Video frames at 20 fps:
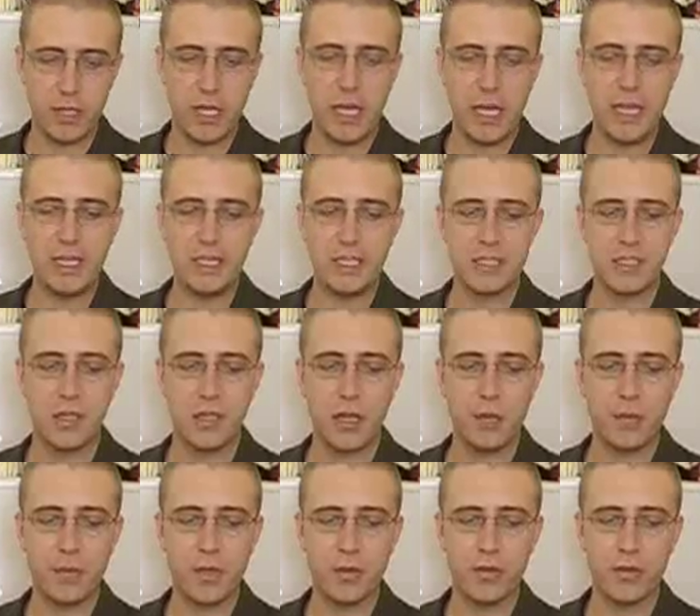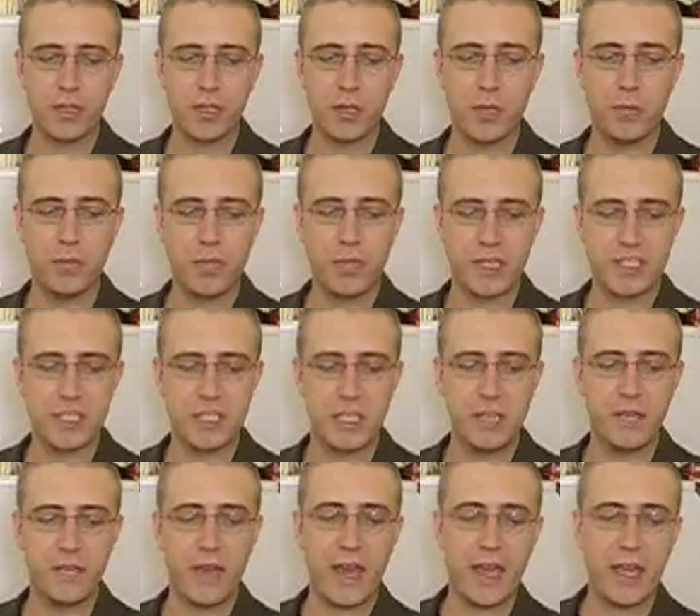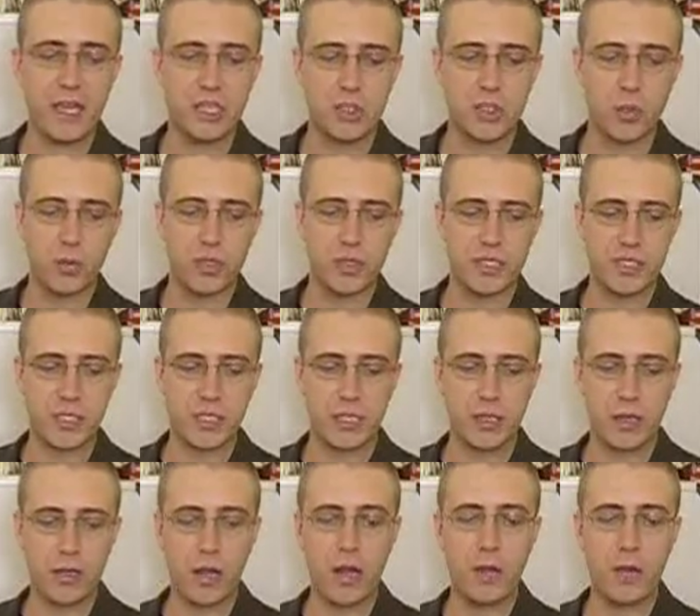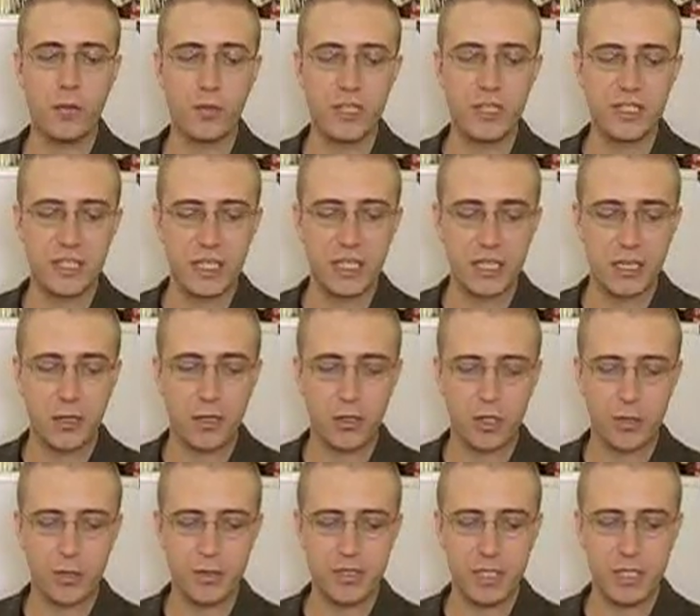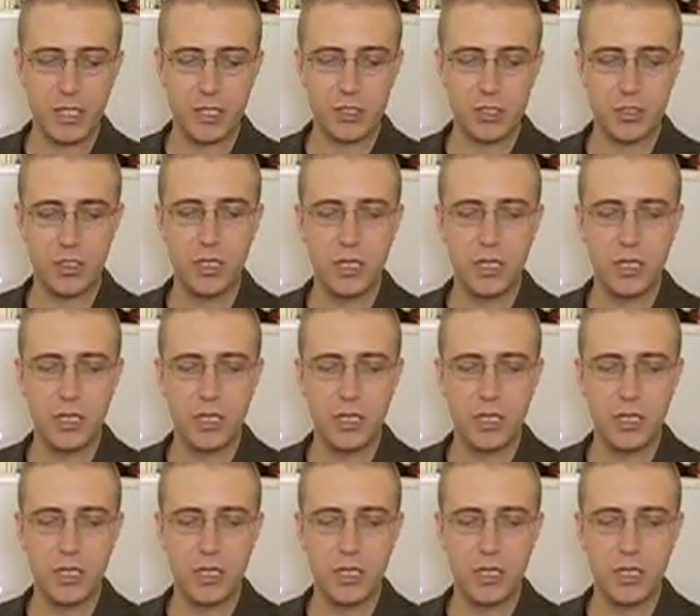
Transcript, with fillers: and does not mirror the complexity of actual reason, reasoning and argumentation